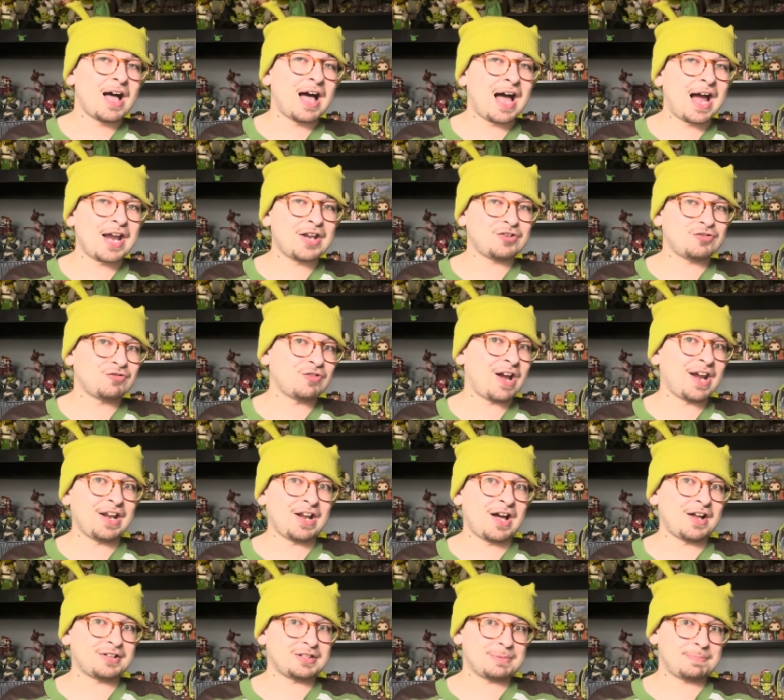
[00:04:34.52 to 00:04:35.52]
I try
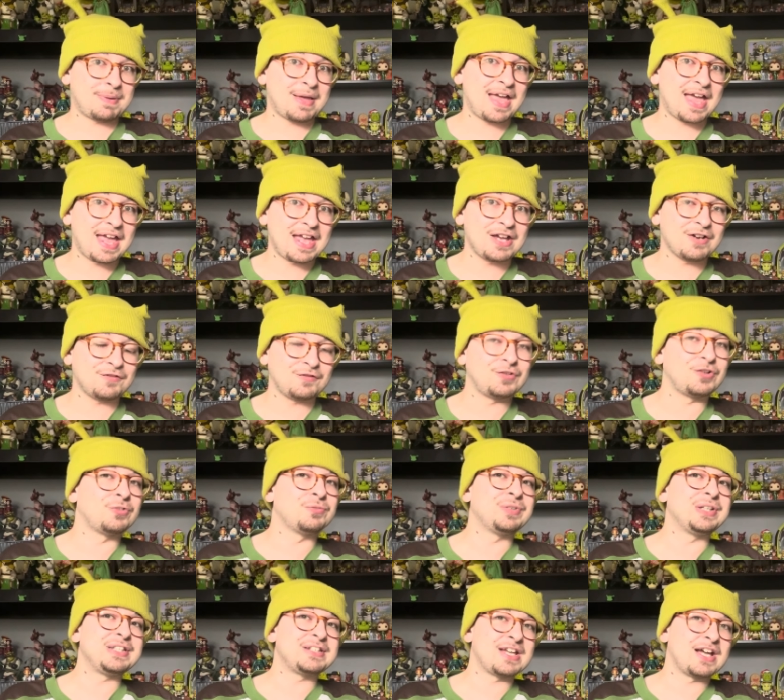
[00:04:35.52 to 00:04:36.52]
not to pay full
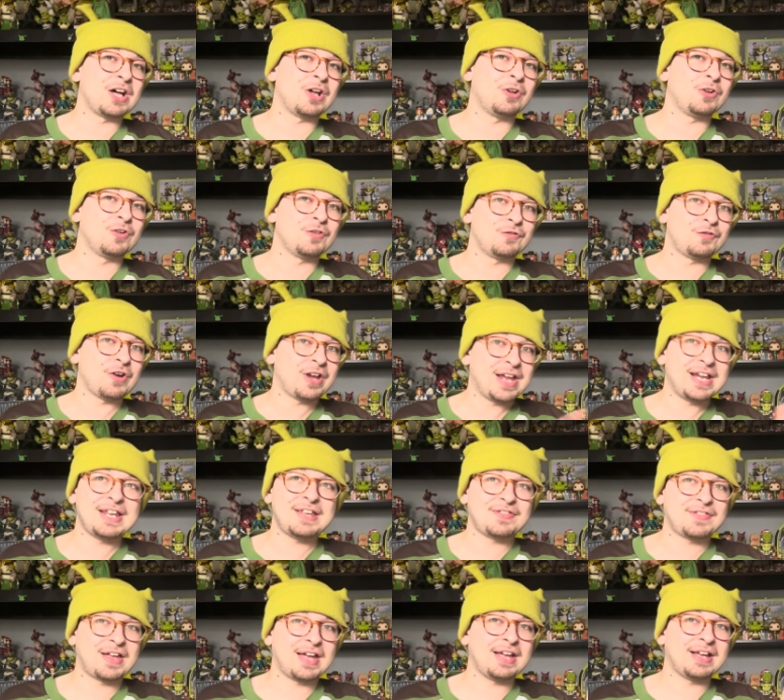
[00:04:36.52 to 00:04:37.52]
retail for
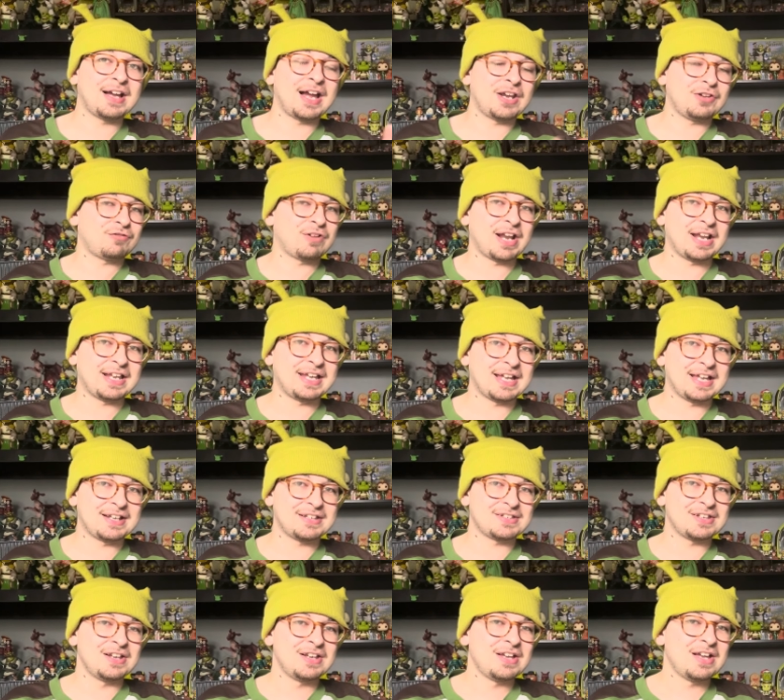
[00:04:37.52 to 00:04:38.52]
anything. I try to
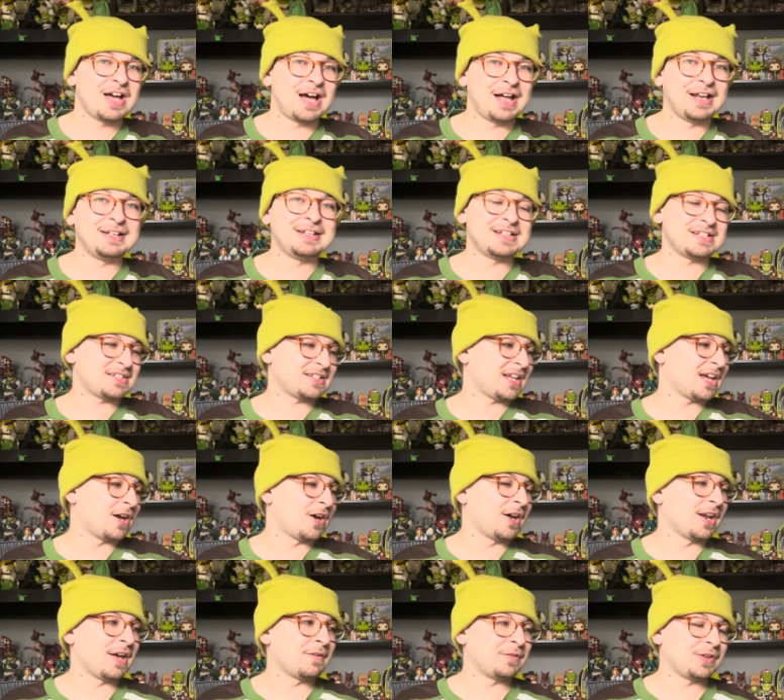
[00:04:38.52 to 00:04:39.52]
get a
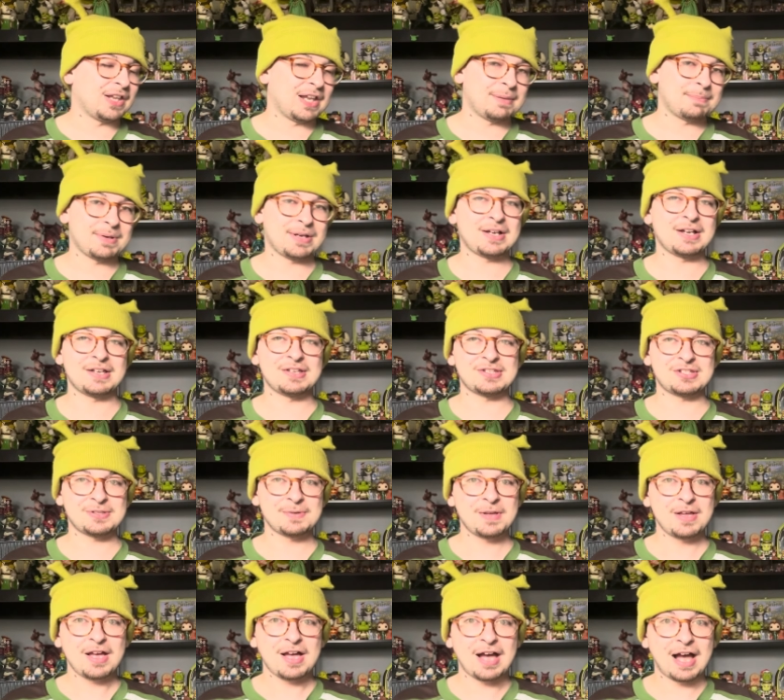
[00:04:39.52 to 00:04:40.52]
discount on everything because
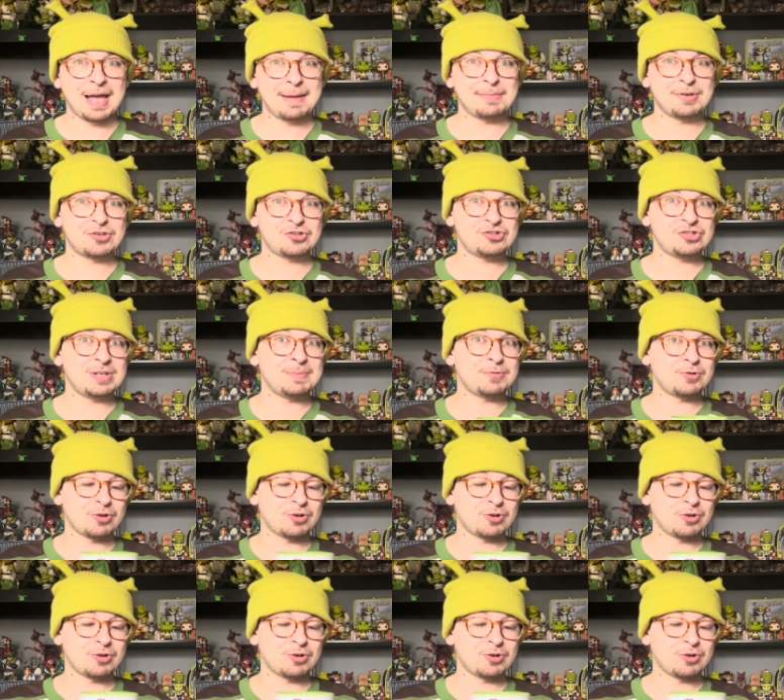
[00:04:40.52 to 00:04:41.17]
I'm a cheap